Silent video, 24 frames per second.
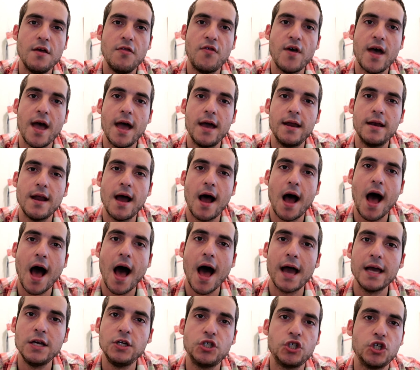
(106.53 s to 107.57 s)
that
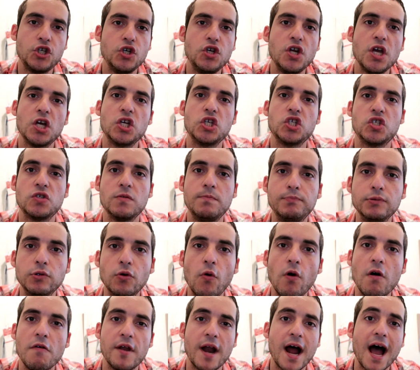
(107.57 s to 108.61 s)
I should
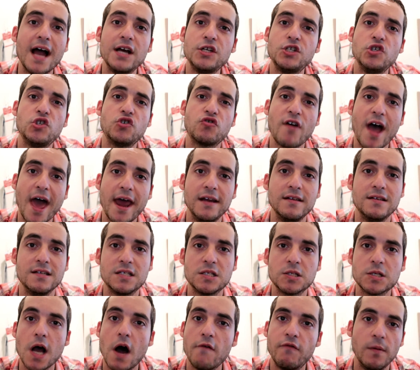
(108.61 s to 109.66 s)
explore, that I should try to
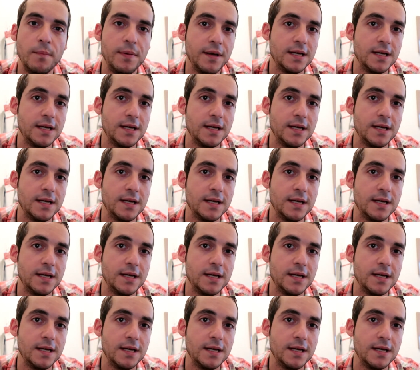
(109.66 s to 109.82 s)
discover?